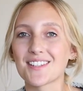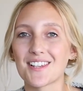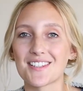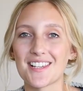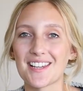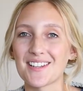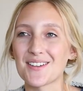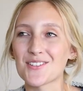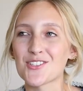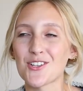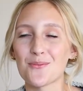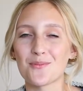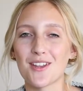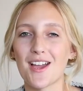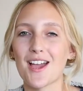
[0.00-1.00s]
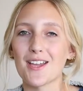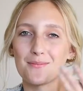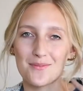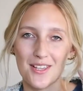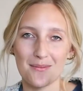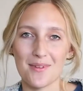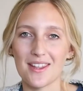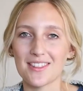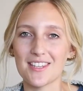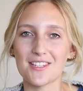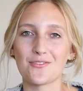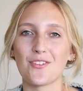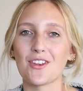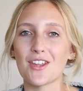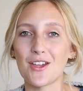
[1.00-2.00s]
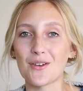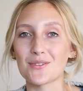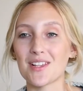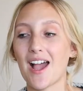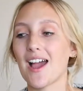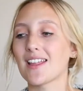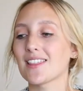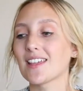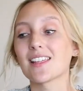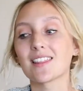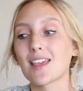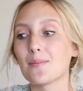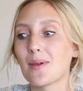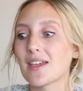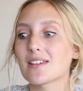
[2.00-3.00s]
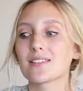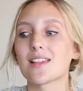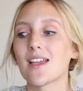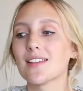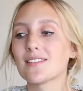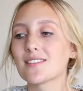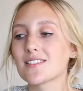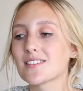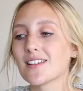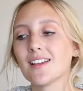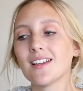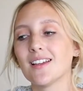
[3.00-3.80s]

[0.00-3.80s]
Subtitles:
because I know sometimes I make these videos, I think they make sense,